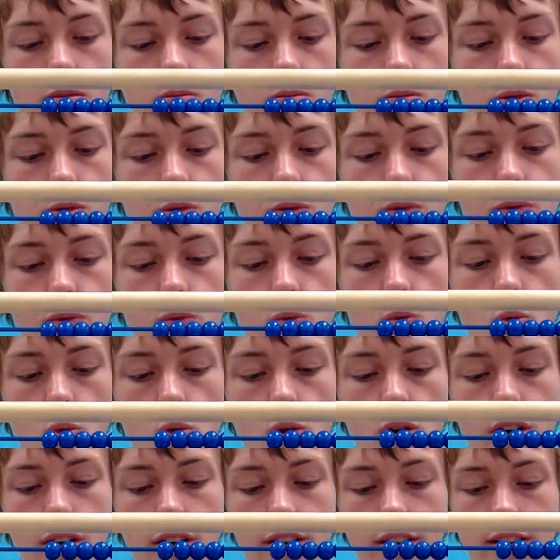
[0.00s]
Move
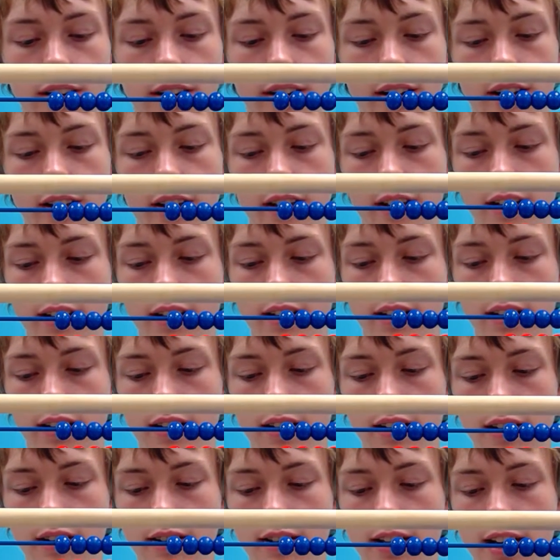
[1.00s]
one
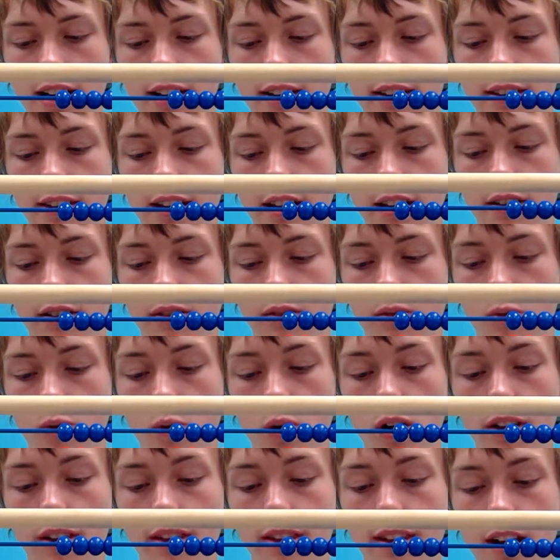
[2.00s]
ten
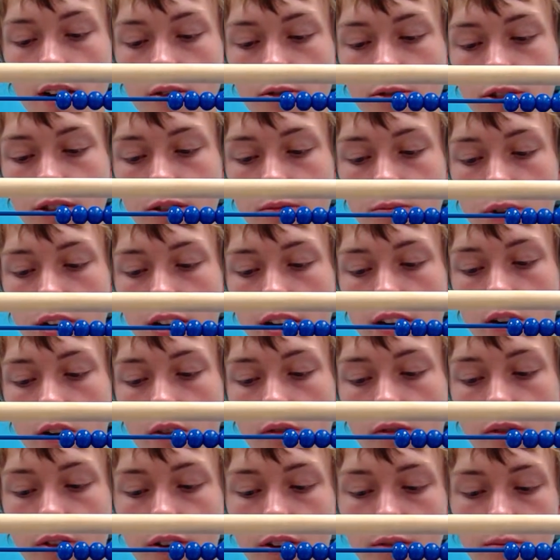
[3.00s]
one thousand bead
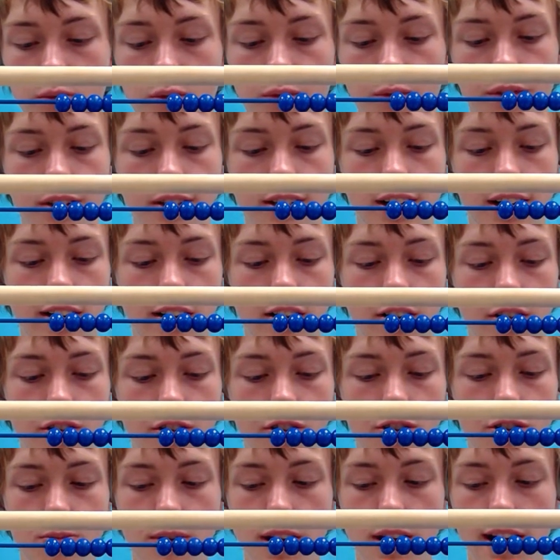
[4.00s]
over and move the 10
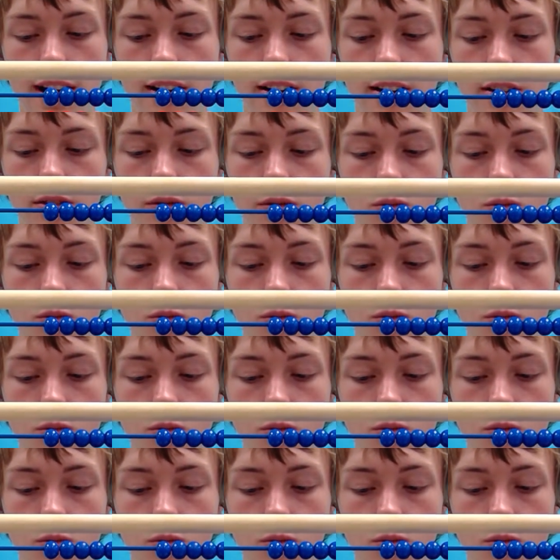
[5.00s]
hundreds back,